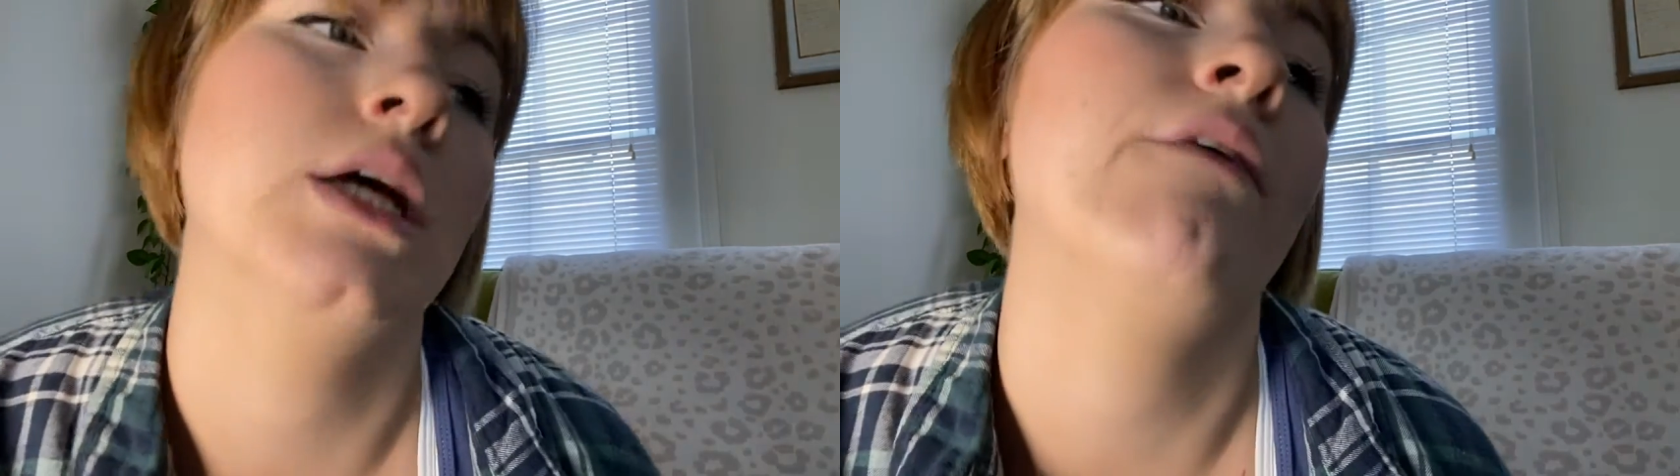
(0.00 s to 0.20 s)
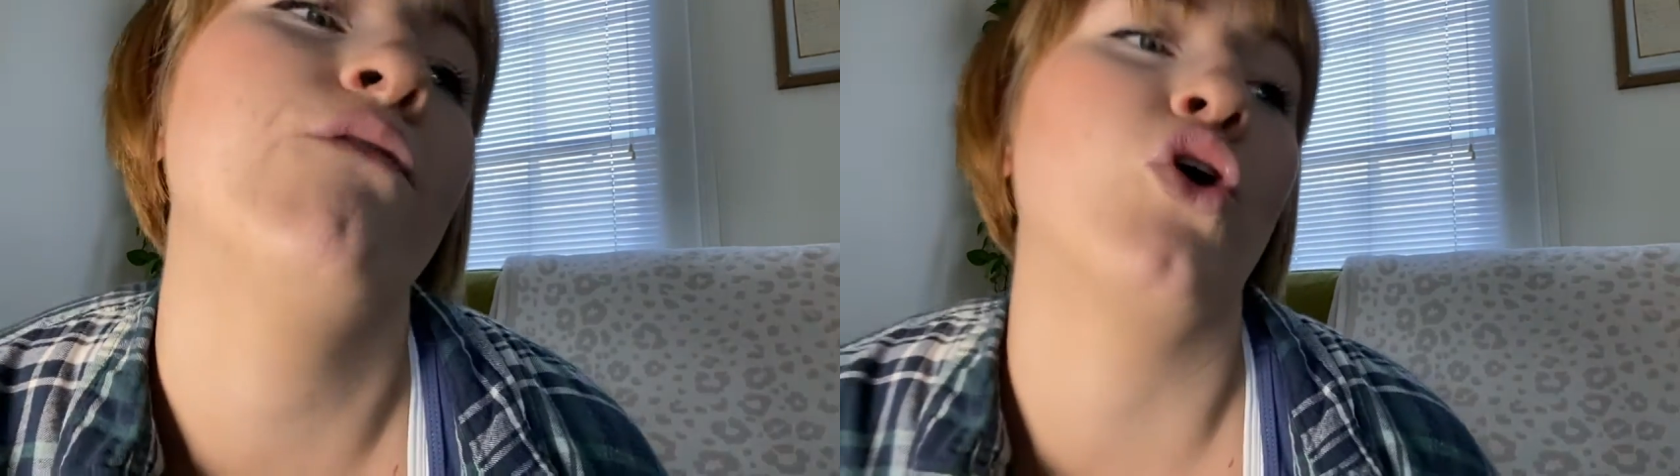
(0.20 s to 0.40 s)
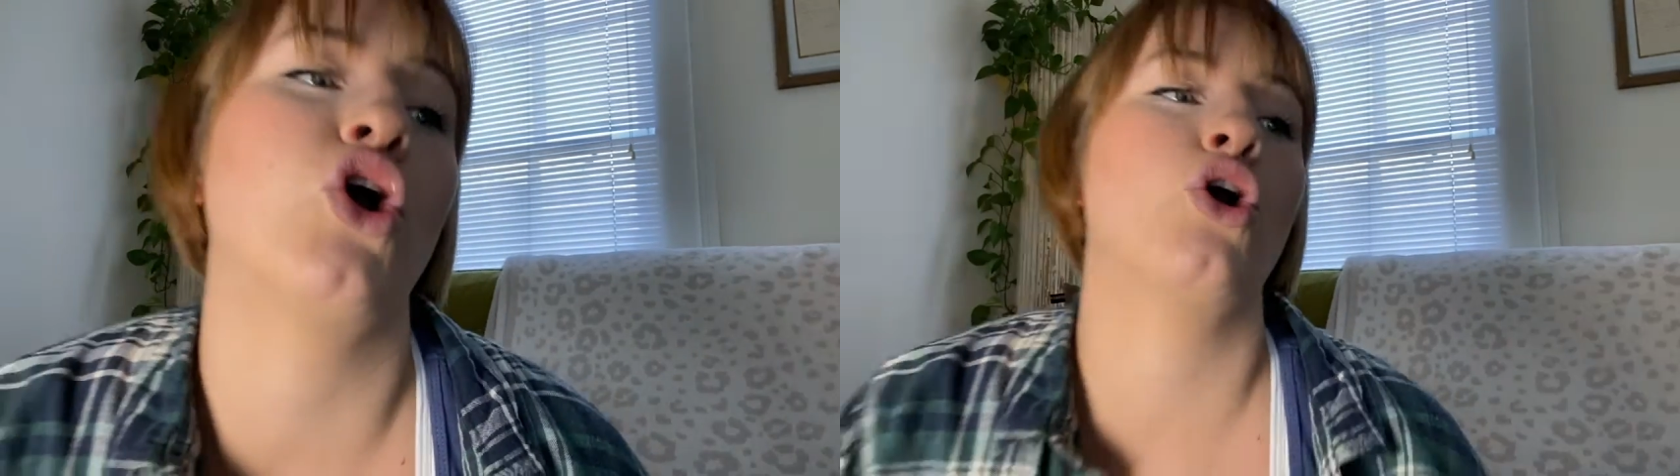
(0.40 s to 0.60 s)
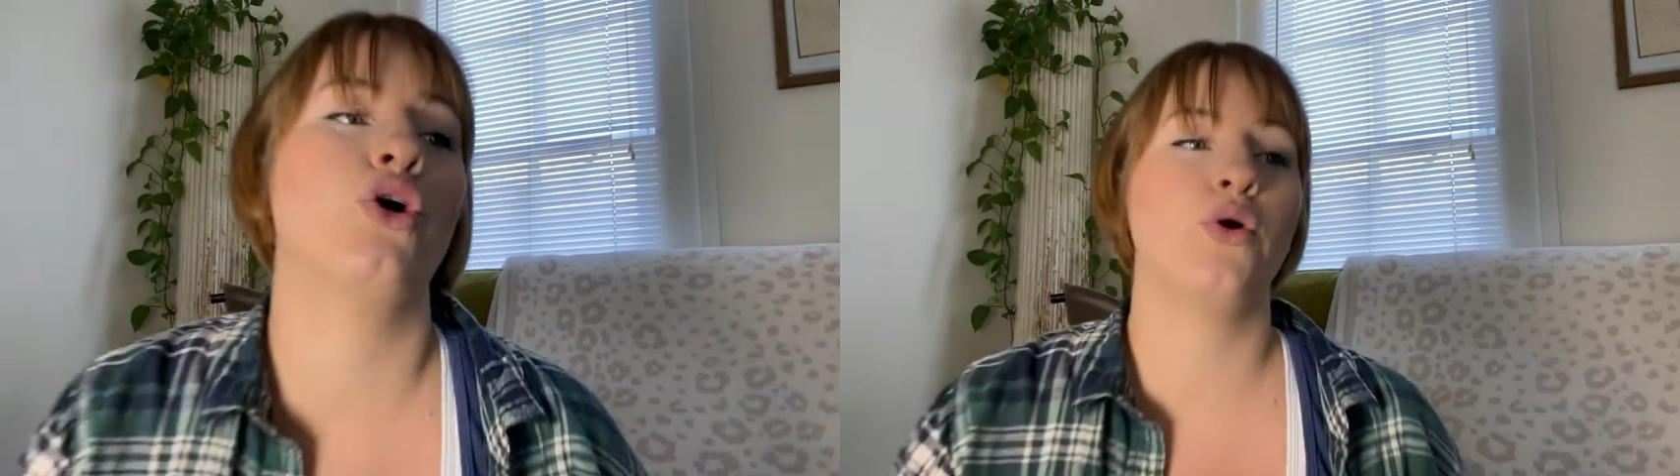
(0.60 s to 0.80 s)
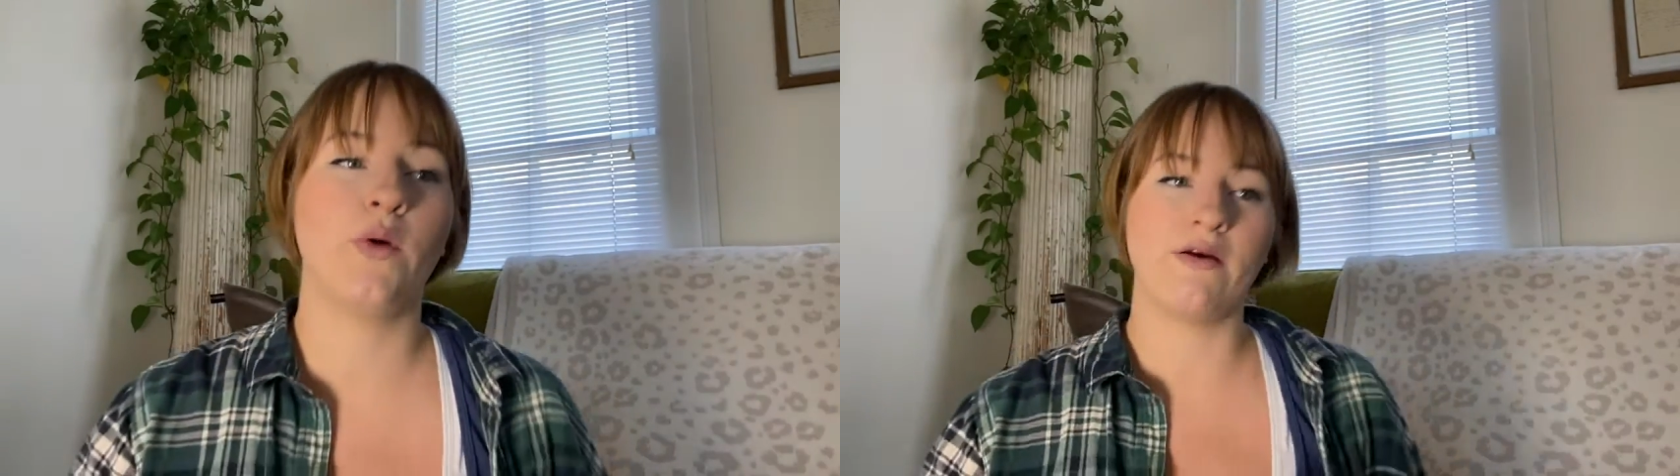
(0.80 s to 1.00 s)
for
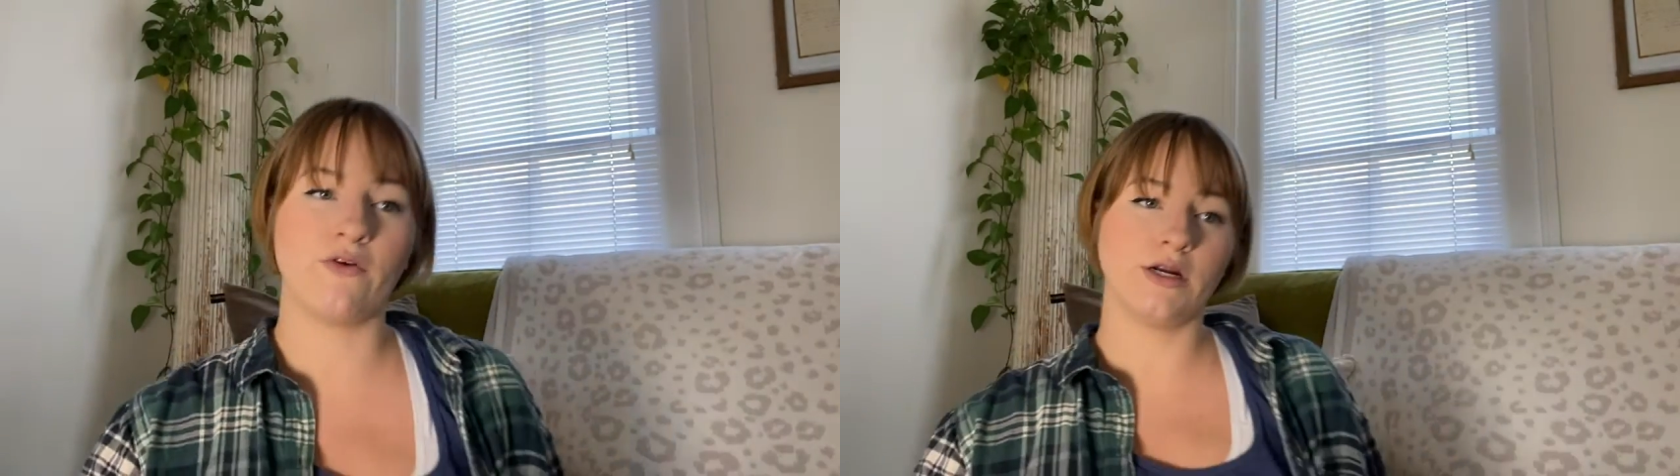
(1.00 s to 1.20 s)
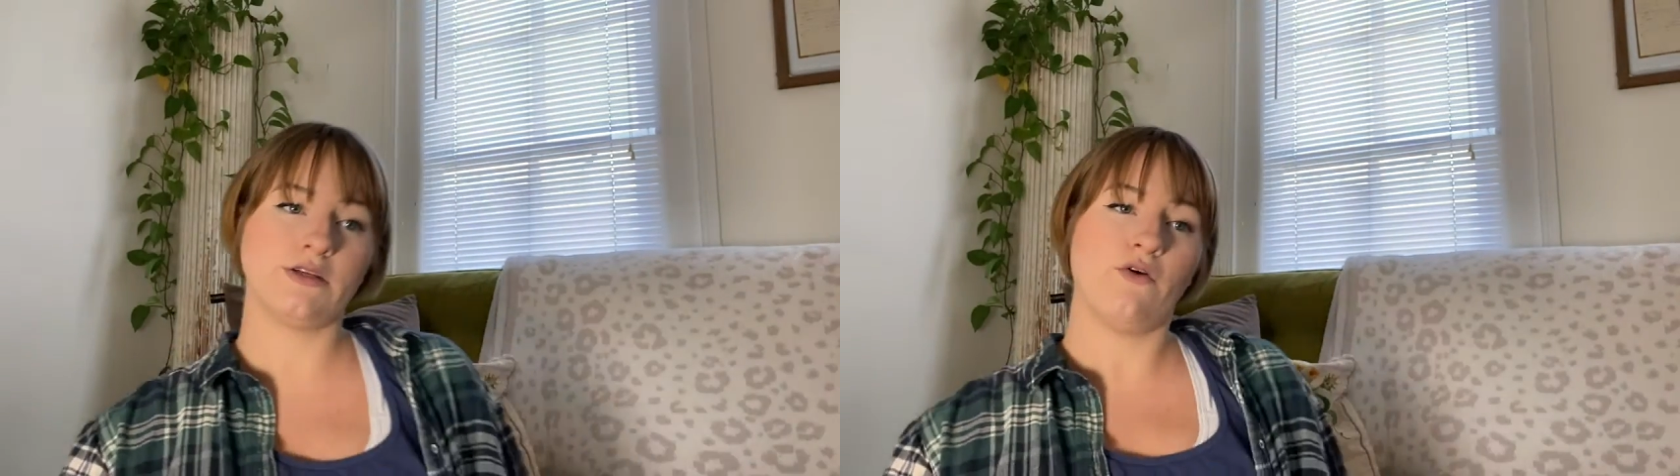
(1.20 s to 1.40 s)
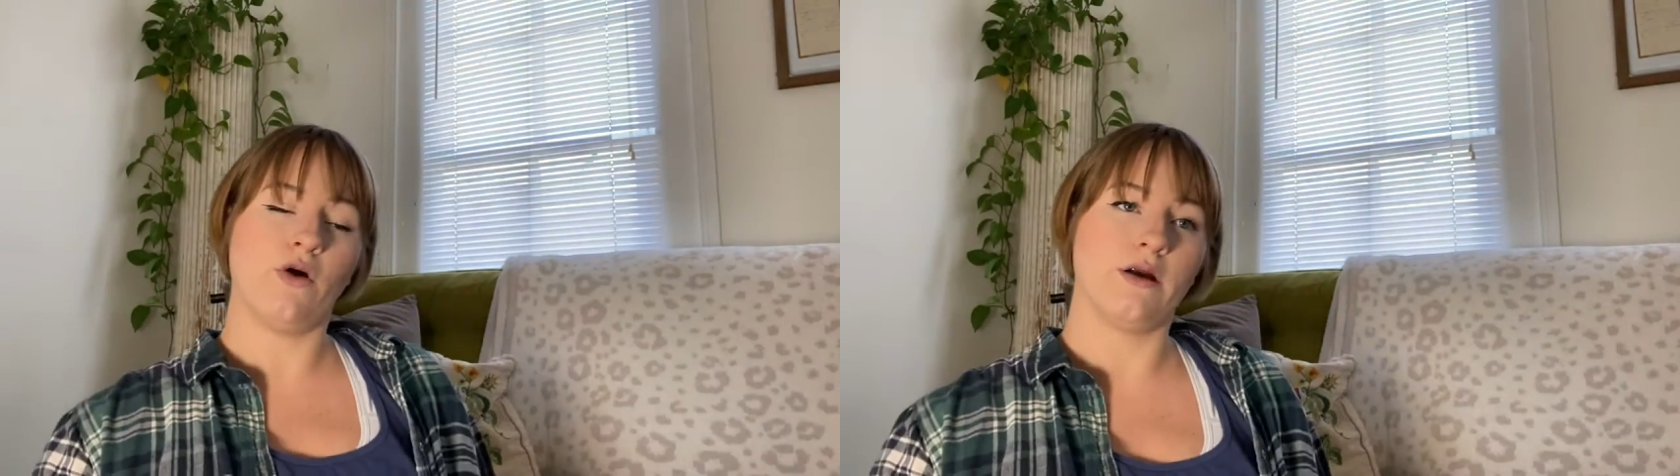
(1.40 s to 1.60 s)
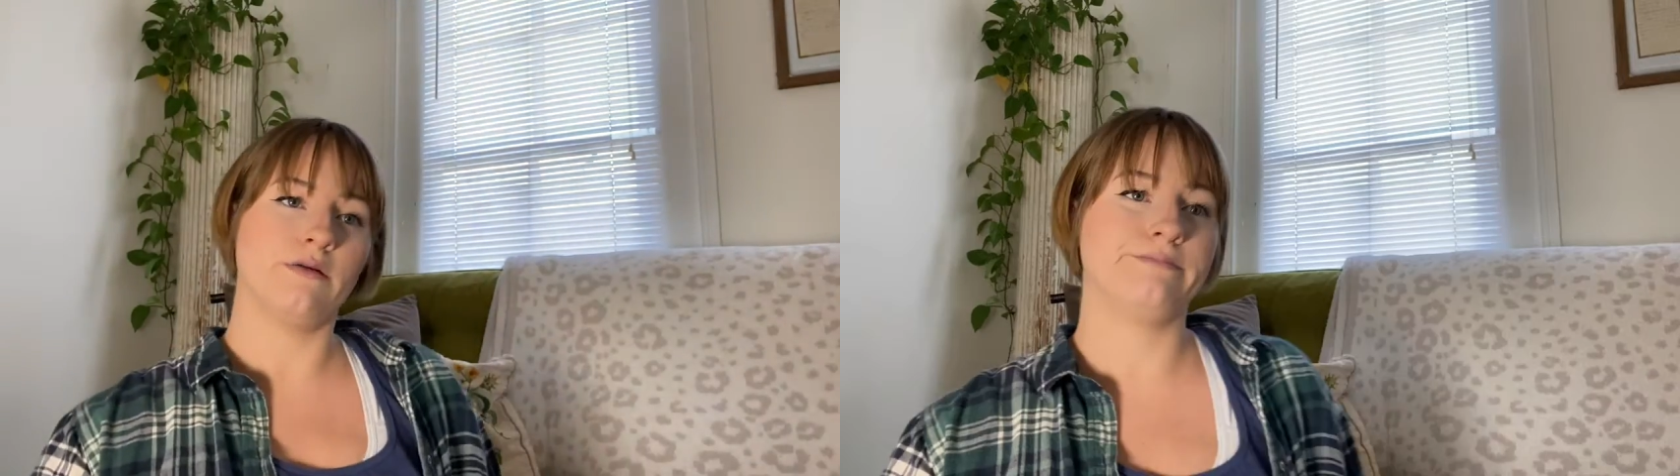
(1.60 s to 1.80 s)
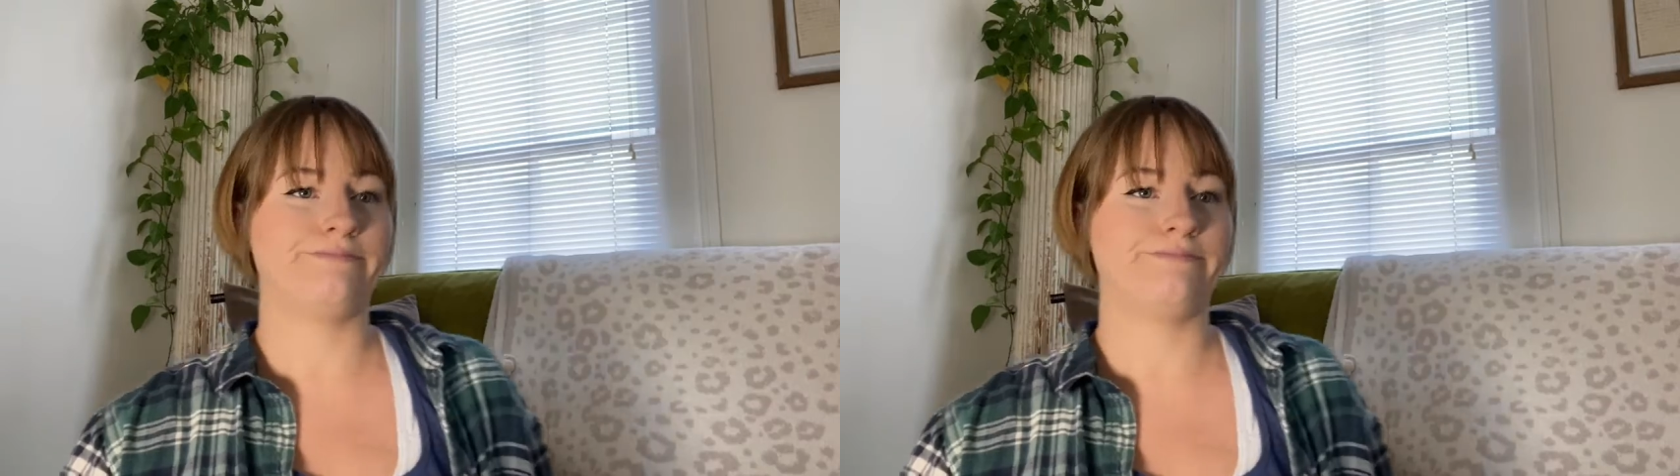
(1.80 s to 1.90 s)
whoever it's for.